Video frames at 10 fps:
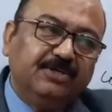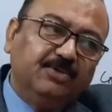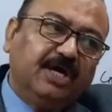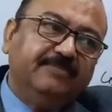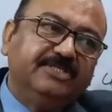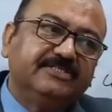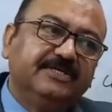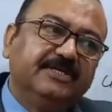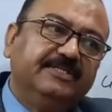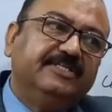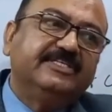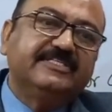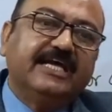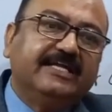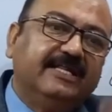This is
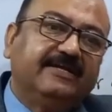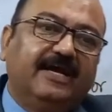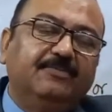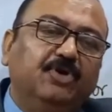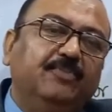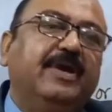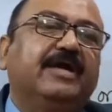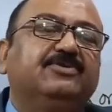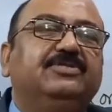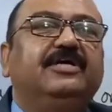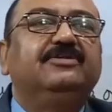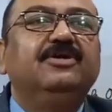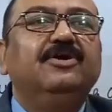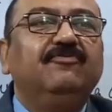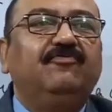cyclic. I'm going back to that.
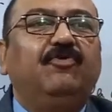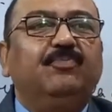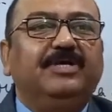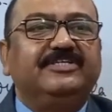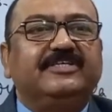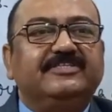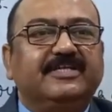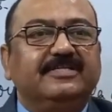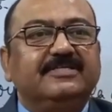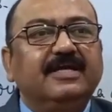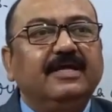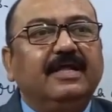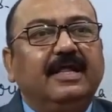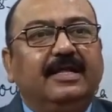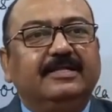4 basic skills.
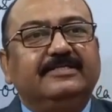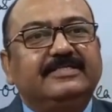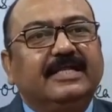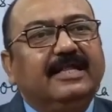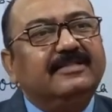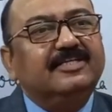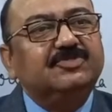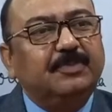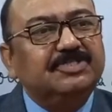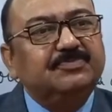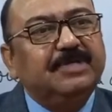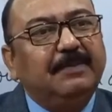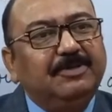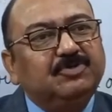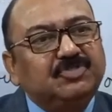Say learners must be
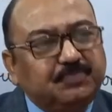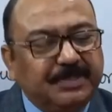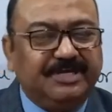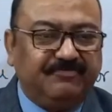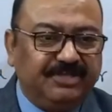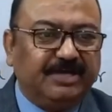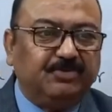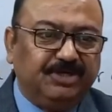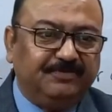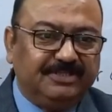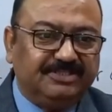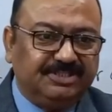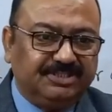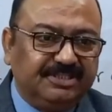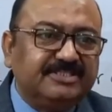able to speak with accurate
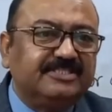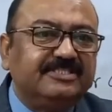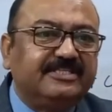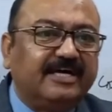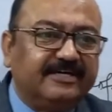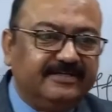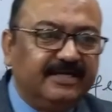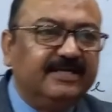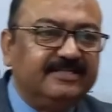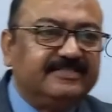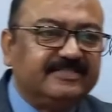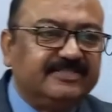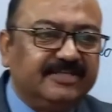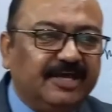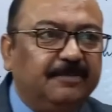pronunciation. This is the target. This is
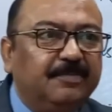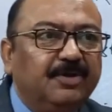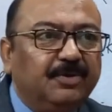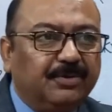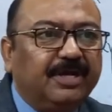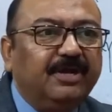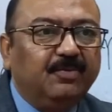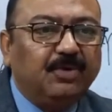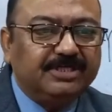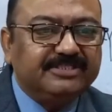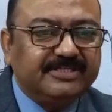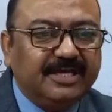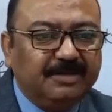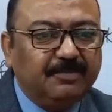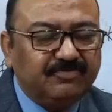the aim. Okay. What is
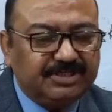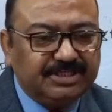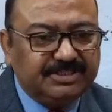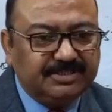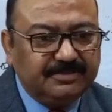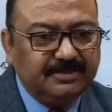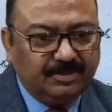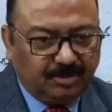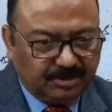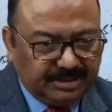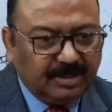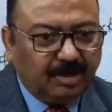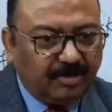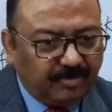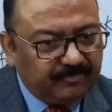the aim of the teacher or
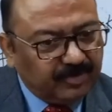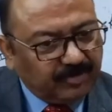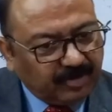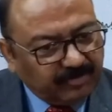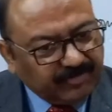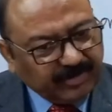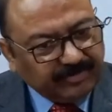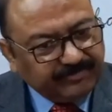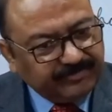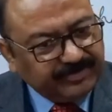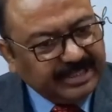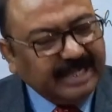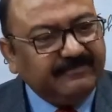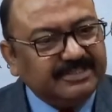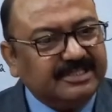of the
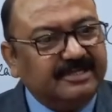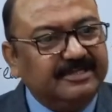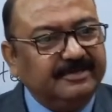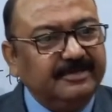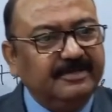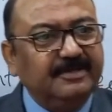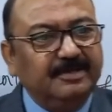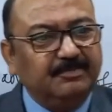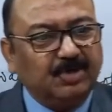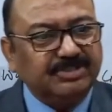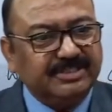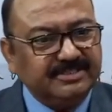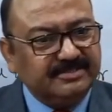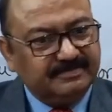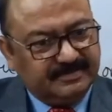language learning
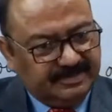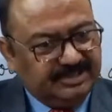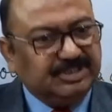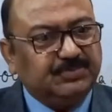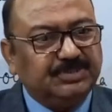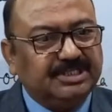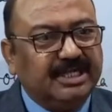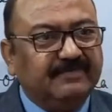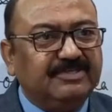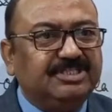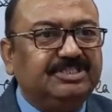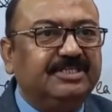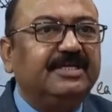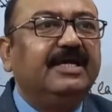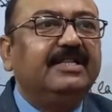process? Situational language
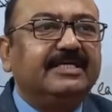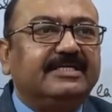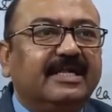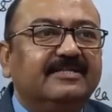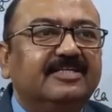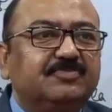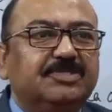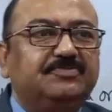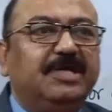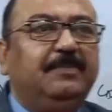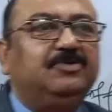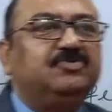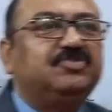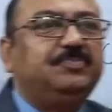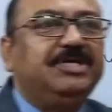teaching, that learners must be able to
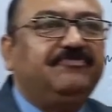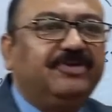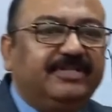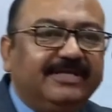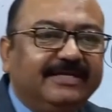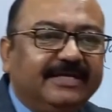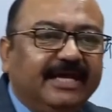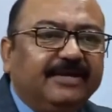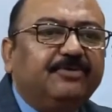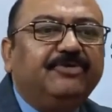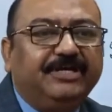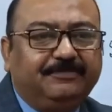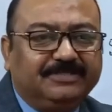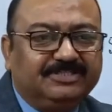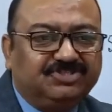speak with accurate
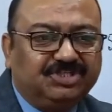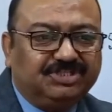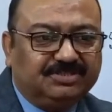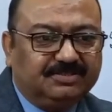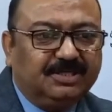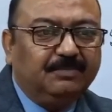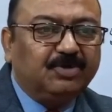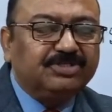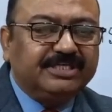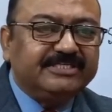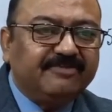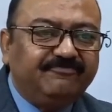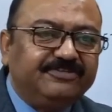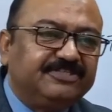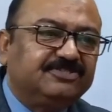pronunciation, because there is
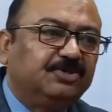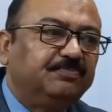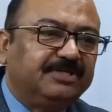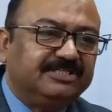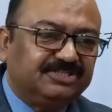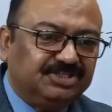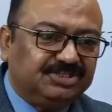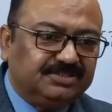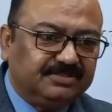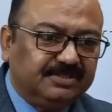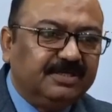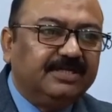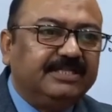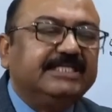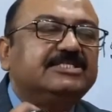emphasis on pronunciation.
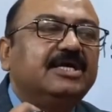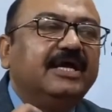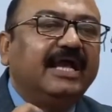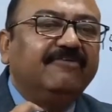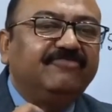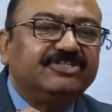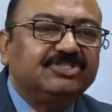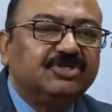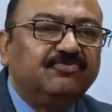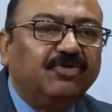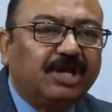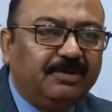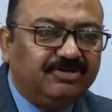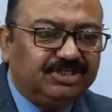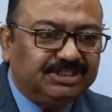There is emphasis on
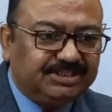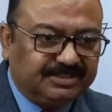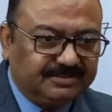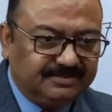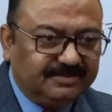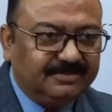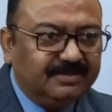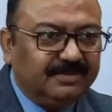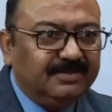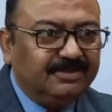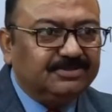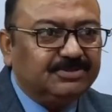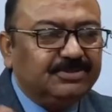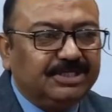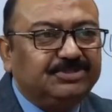vocabulary teaching.
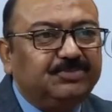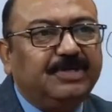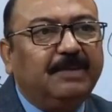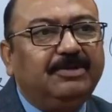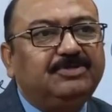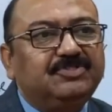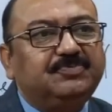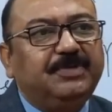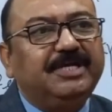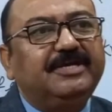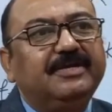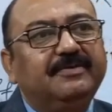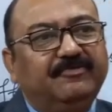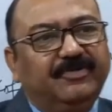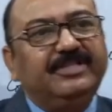So they should be able to speak
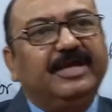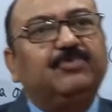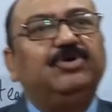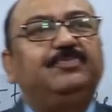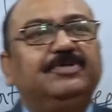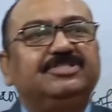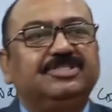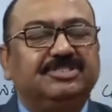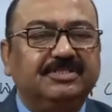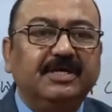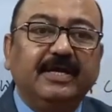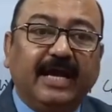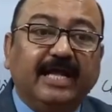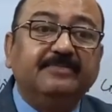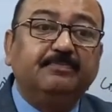with accurate pronunciation
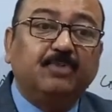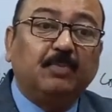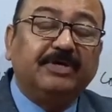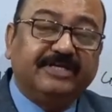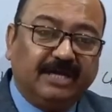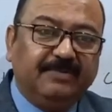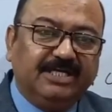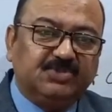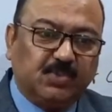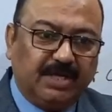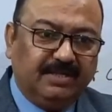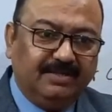and proper grammar as well.